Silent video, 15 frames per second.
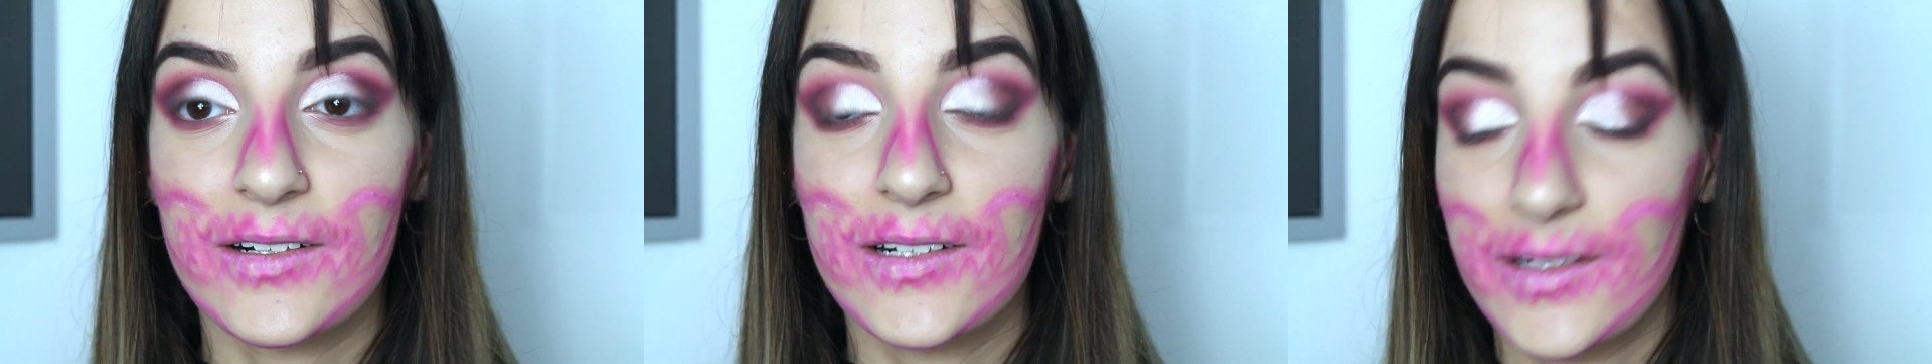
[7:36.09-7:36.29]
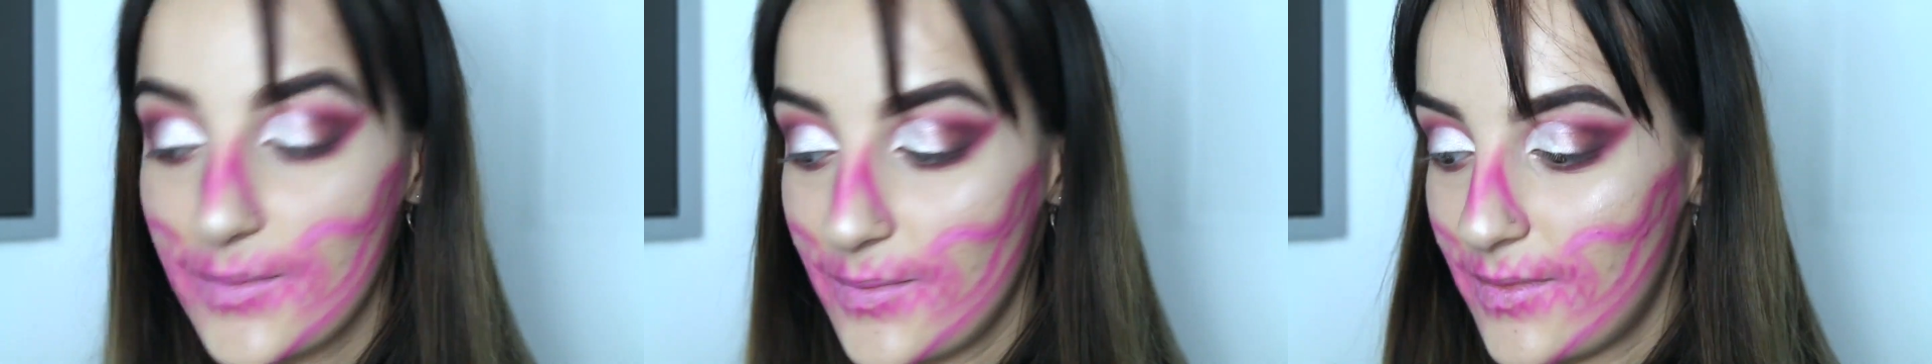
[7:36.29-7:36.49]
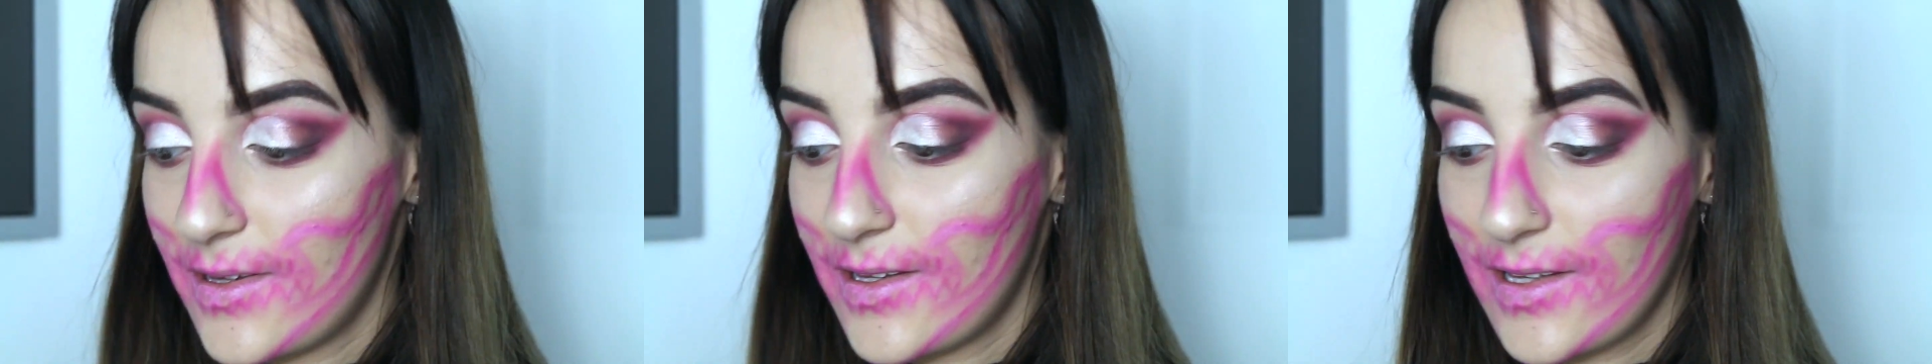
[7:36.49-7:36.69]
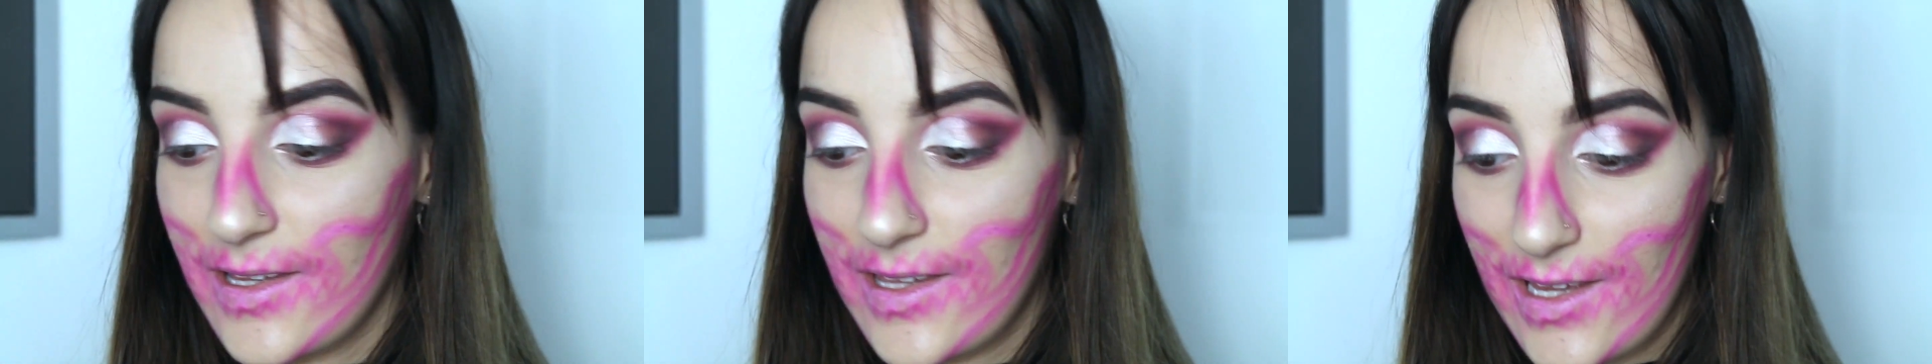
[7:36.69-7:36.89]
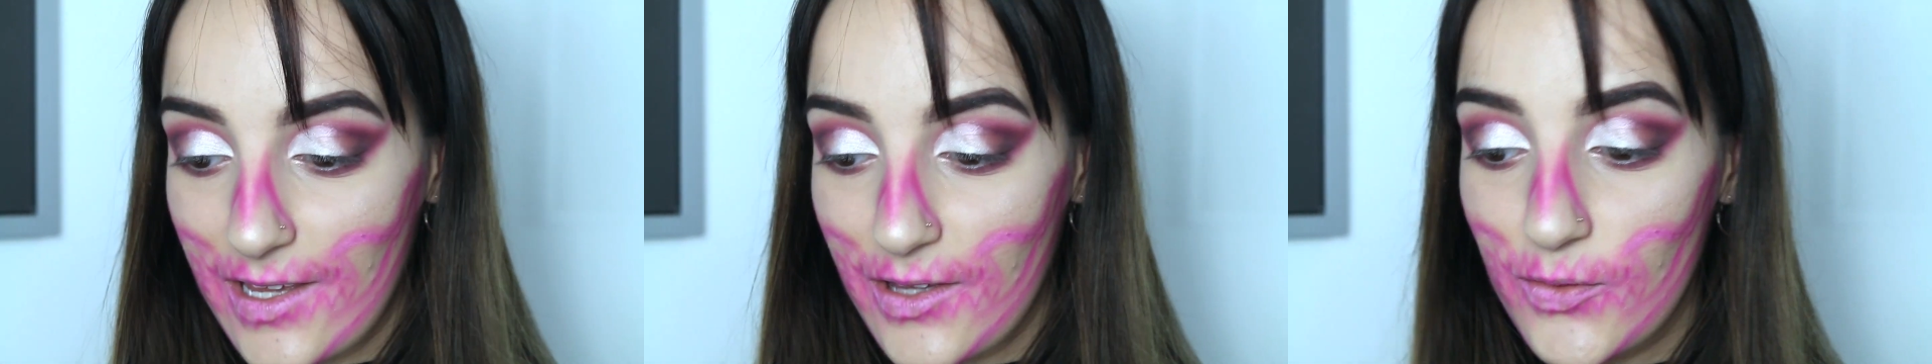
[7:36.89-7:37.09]
I'm
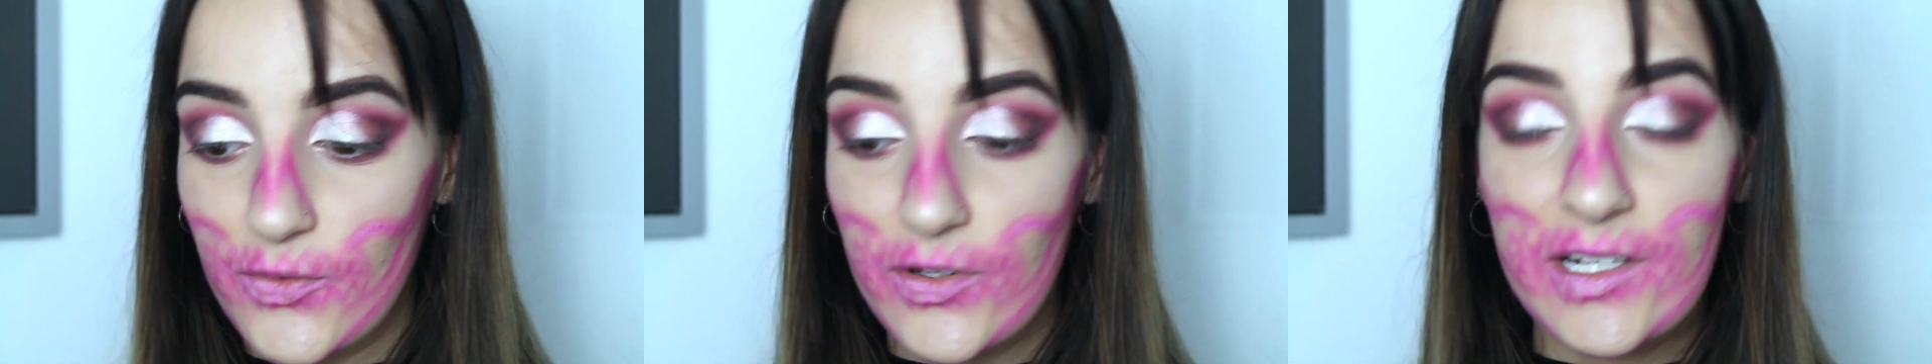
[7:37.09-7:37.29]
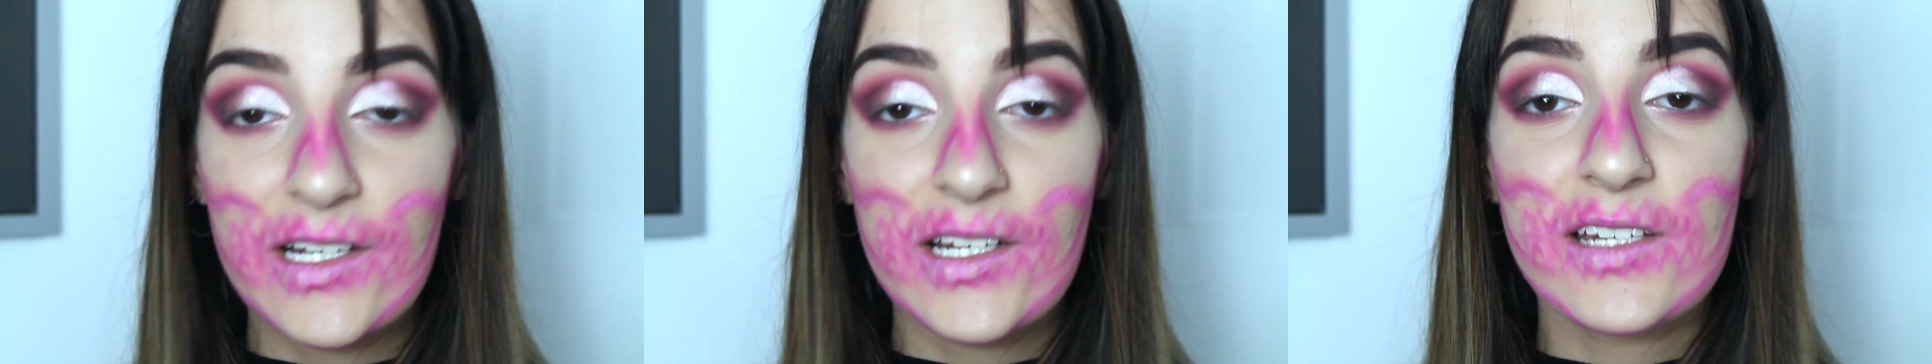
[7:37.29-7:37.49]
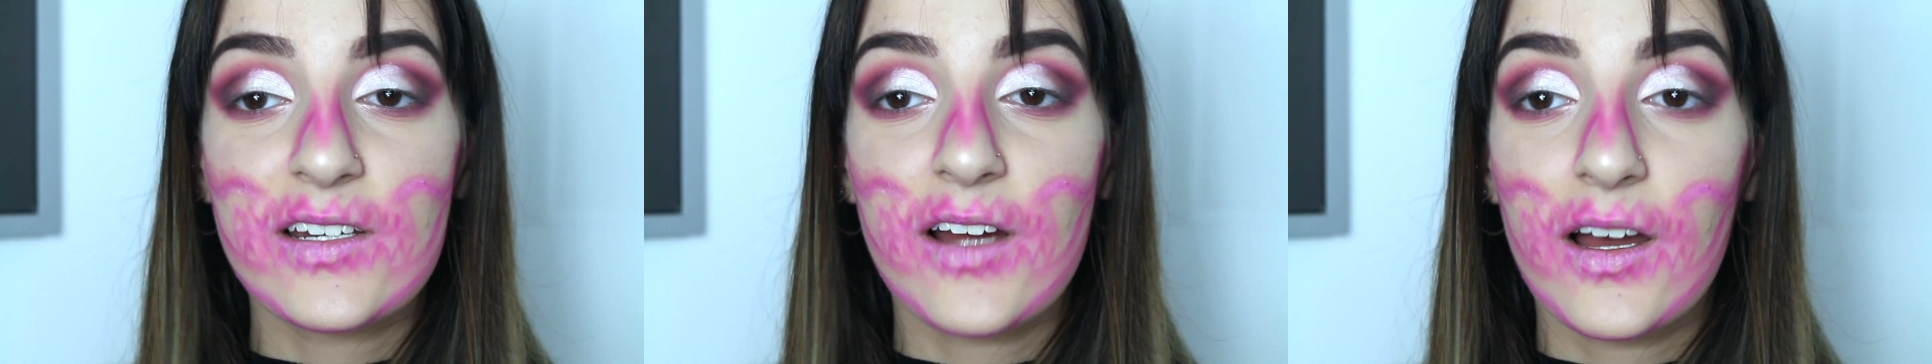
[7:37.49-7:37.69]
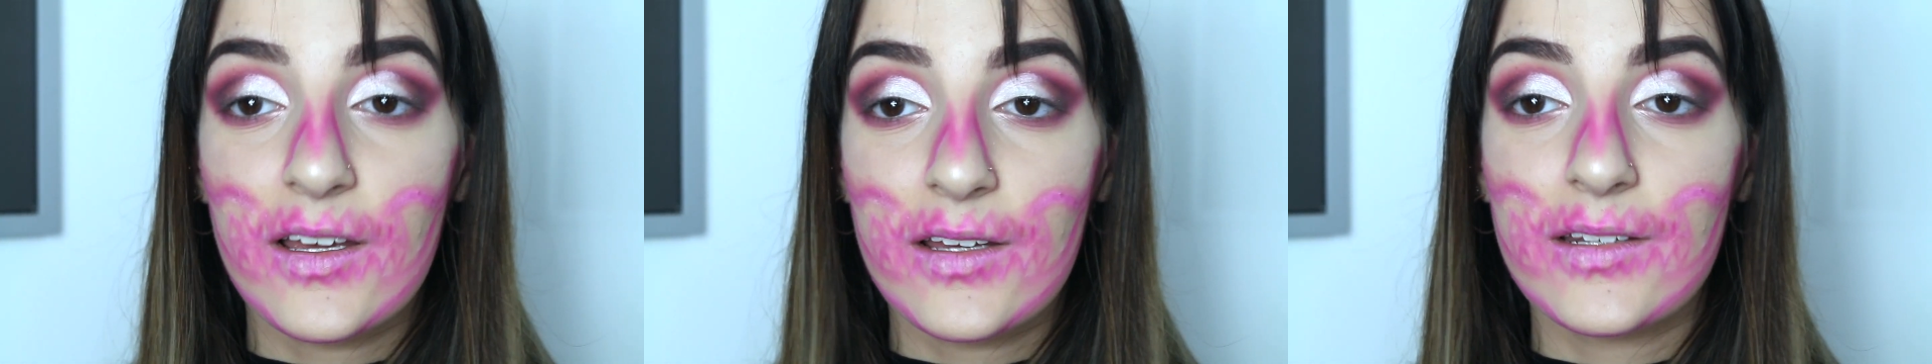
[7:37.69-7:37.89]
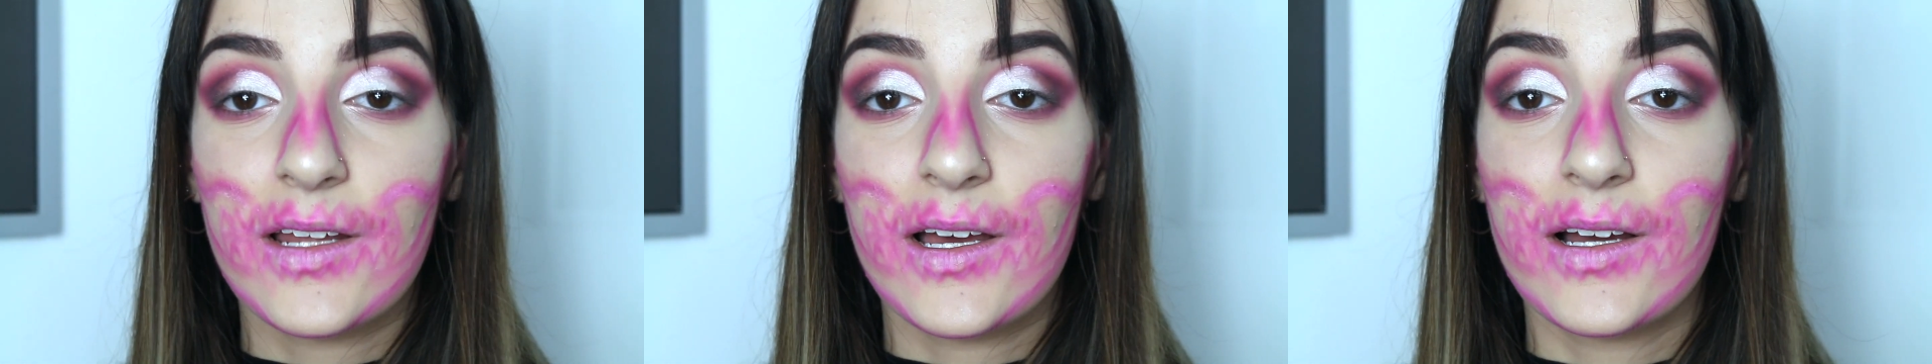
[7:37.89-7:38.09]
getting really
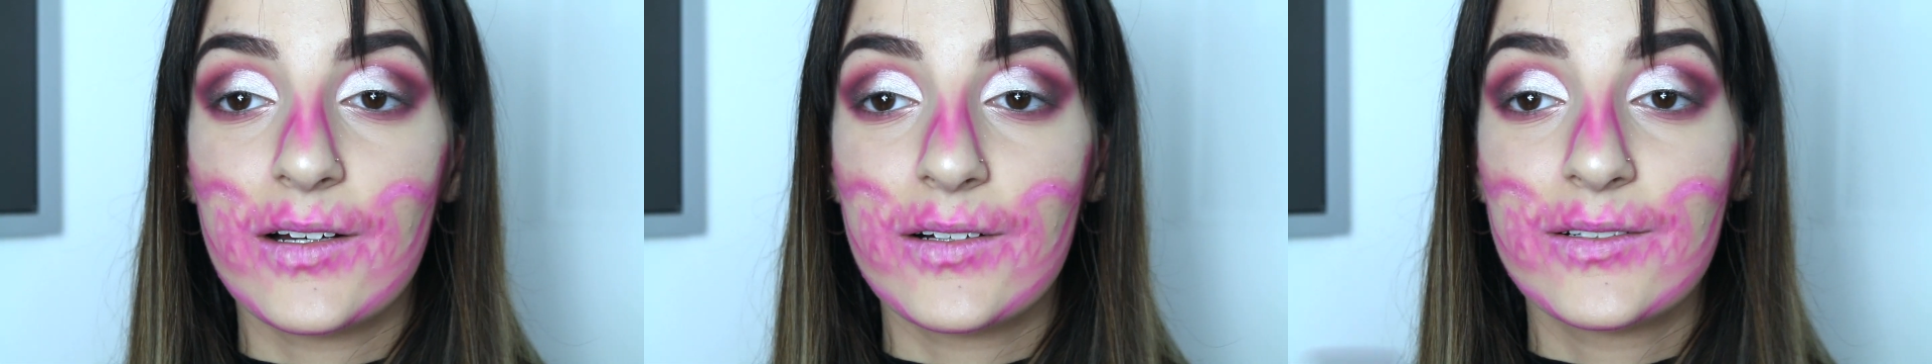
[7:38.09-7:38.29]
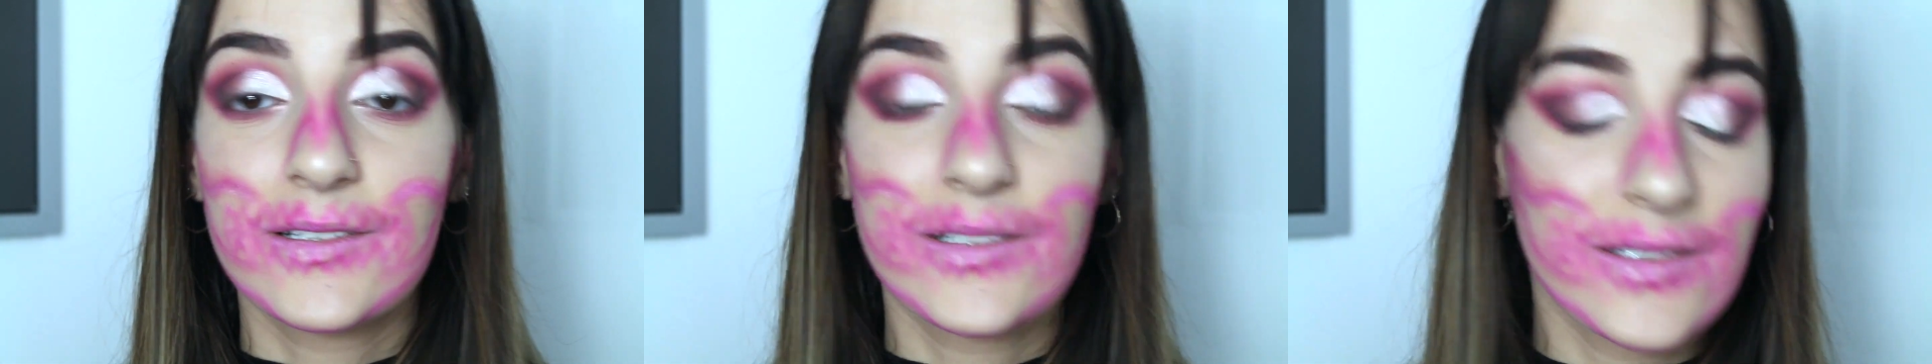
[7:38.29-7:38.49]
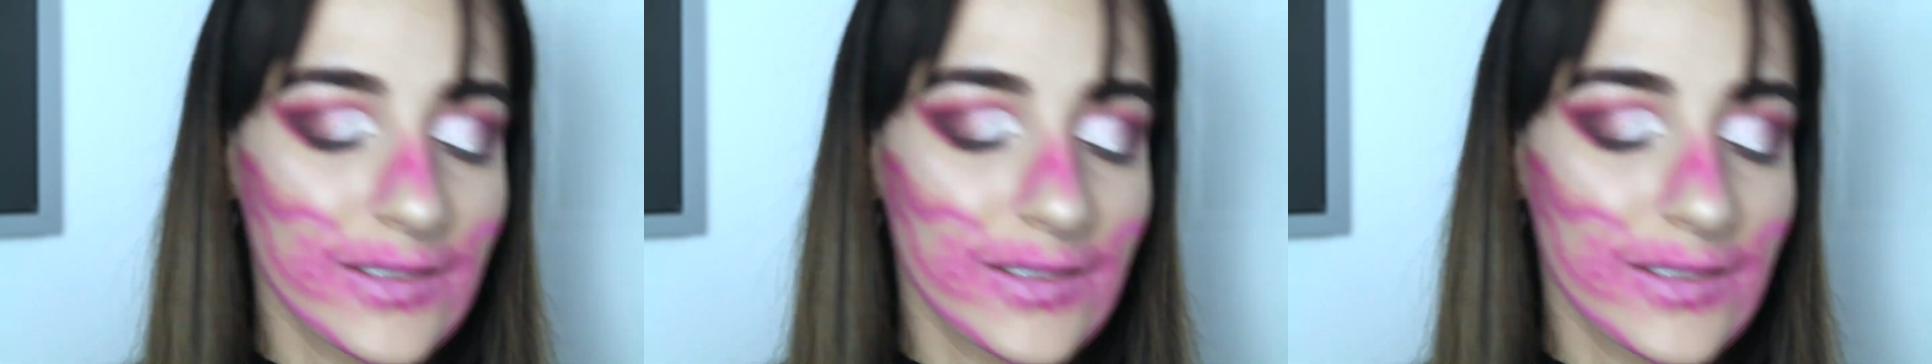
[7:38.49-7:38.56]
tired now.